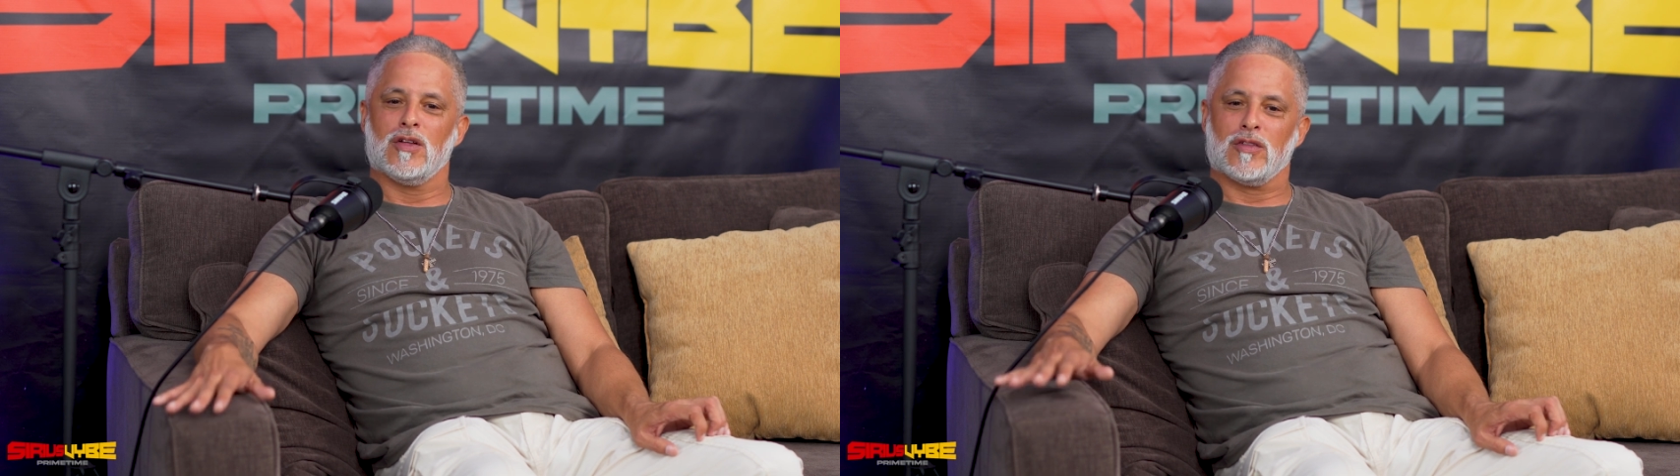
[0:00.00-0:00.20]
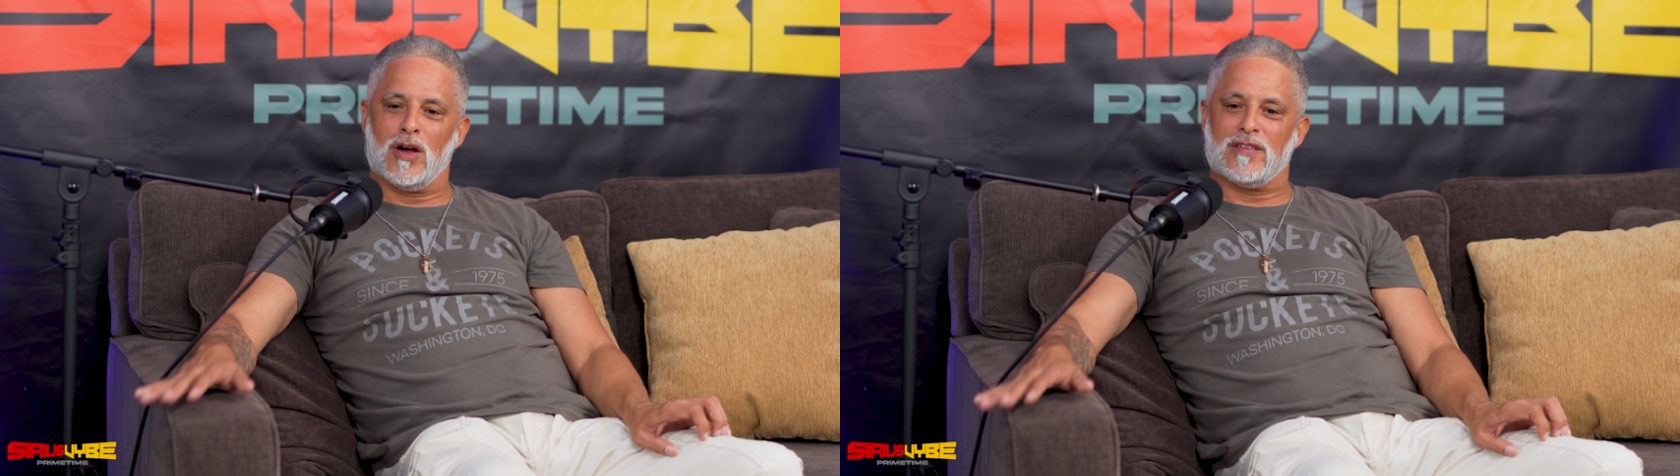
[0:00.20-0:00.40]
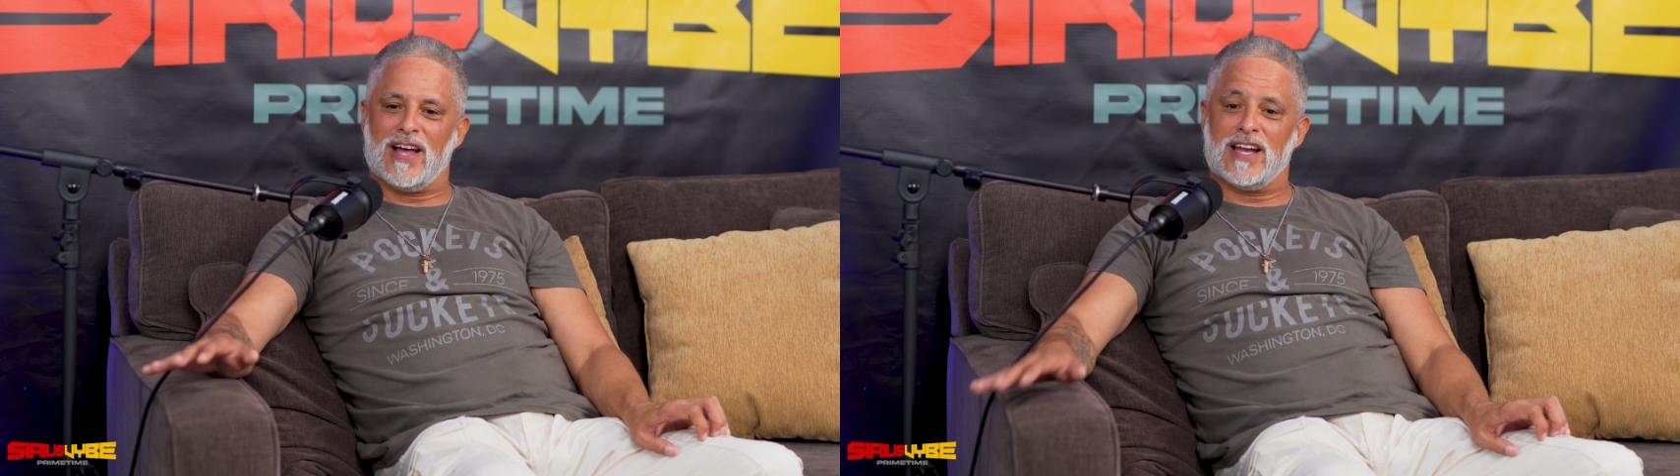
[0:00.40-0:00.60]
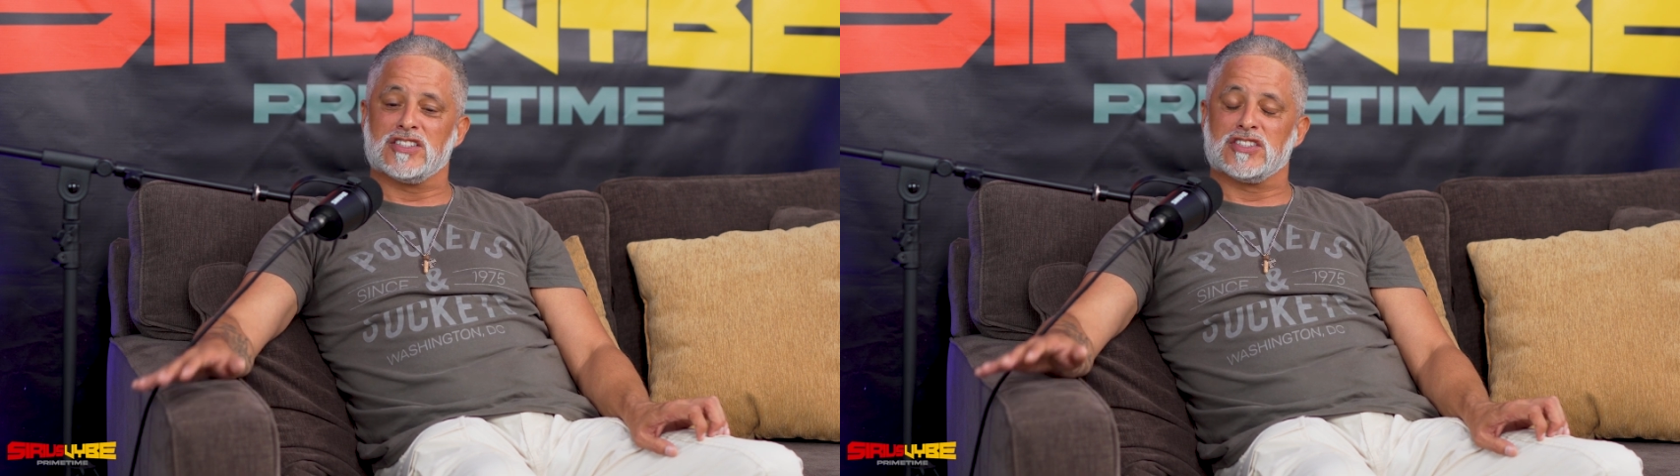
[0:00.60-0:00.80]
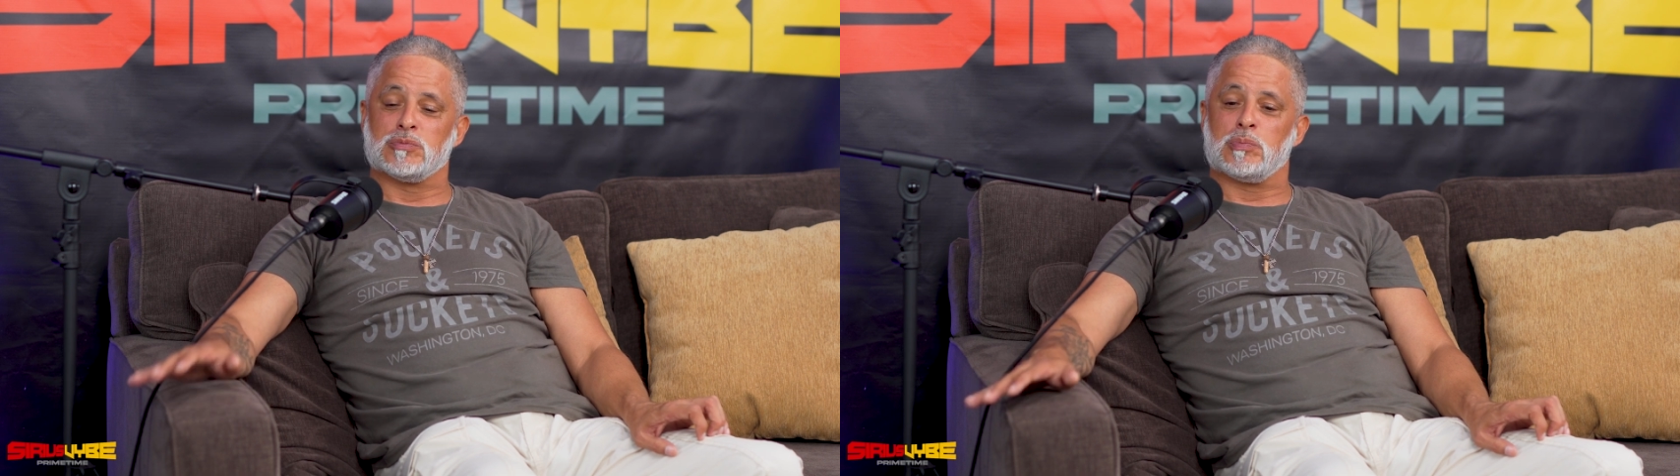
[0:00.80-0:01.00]
So that
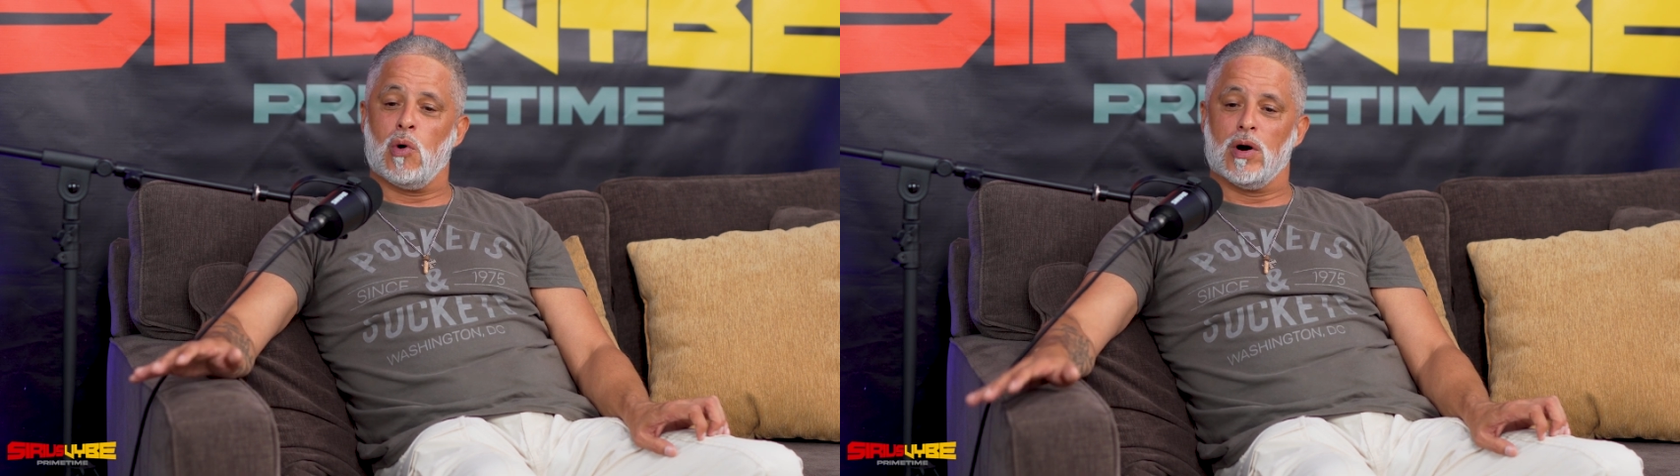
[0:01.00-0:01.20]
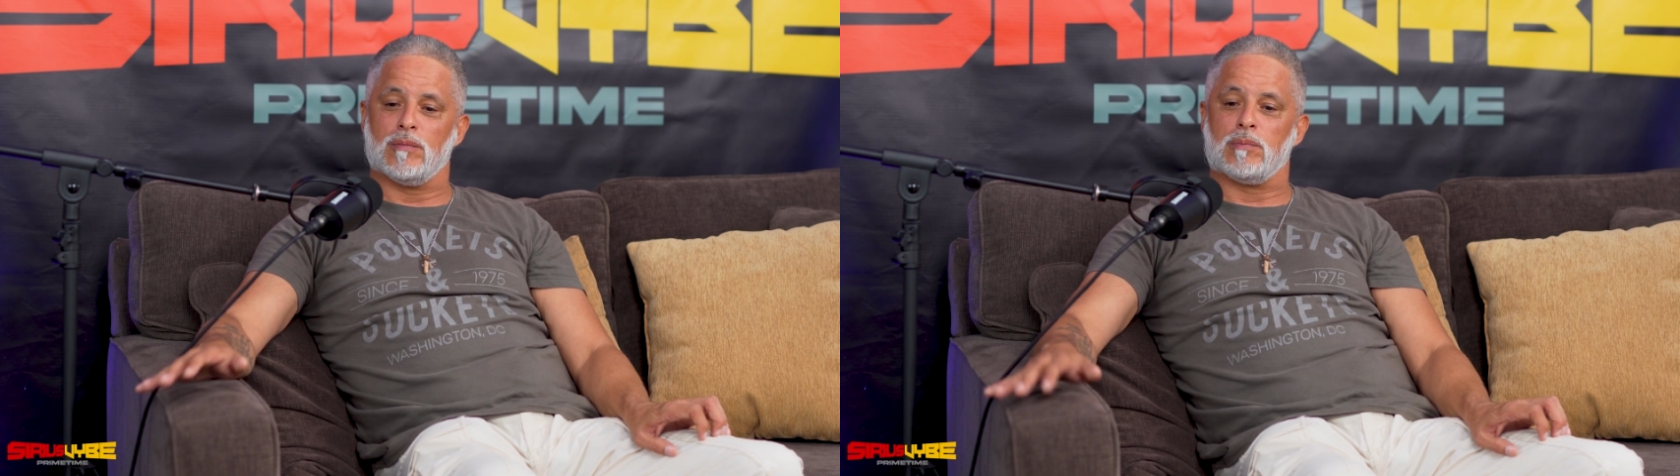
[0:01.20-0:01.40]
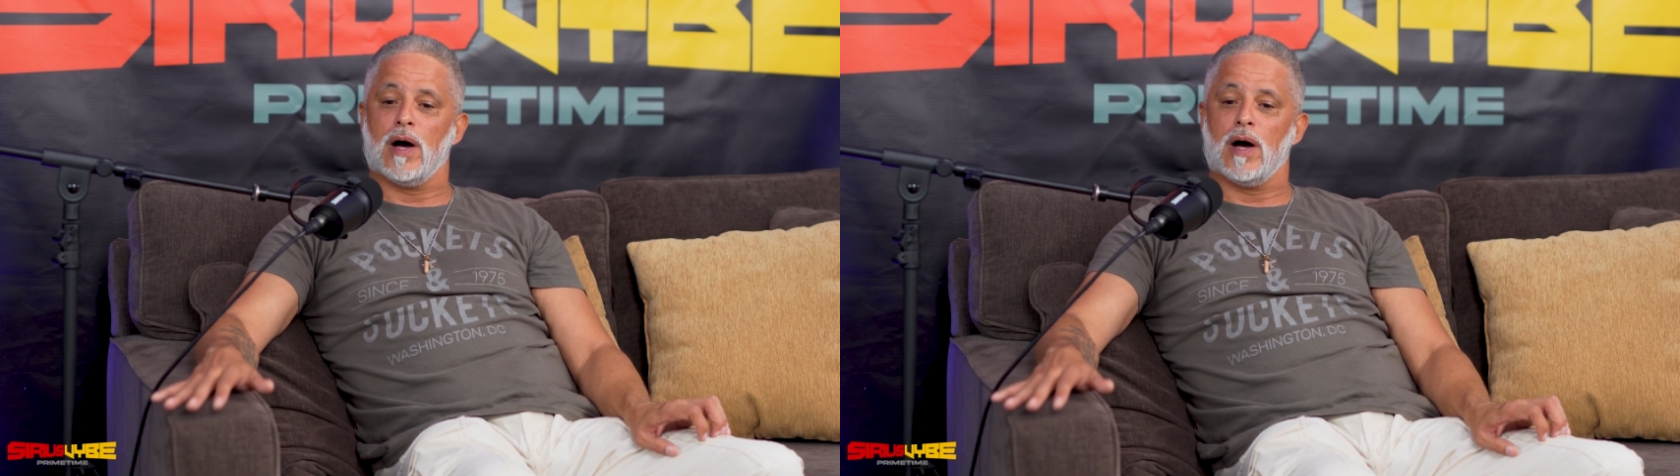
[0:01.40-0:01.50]
is important.